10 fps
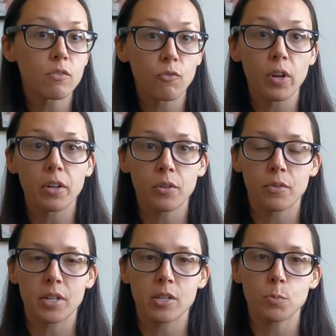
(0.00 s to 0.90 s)
It's a very
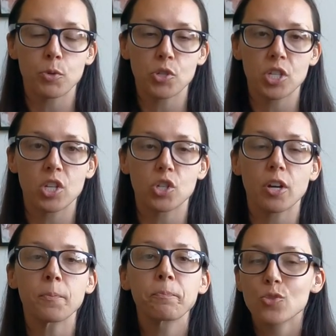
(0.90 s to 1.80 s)
horrendous
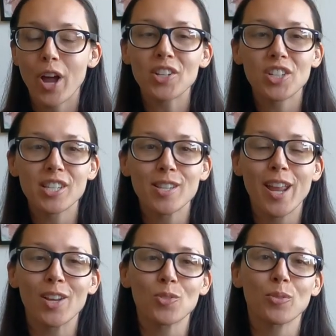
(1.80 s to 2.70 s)
procedure. Scratching is a
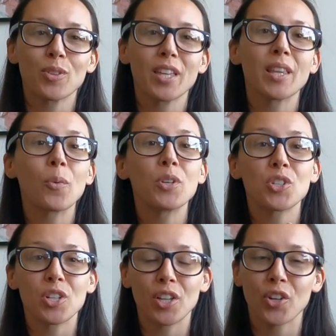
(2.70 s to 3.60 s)
natural thing that we
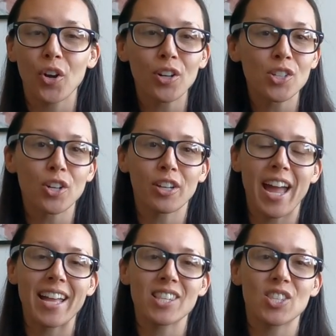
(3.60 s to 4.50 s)
should encourage our
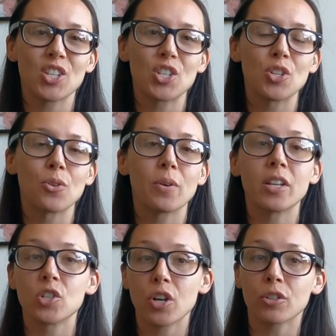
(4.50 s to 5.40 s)
cats to do,
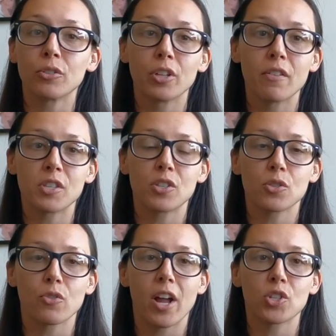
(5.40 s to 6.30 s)
and Jericho loves
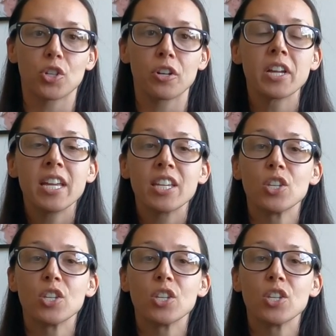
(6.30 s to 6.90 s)
his scratcher.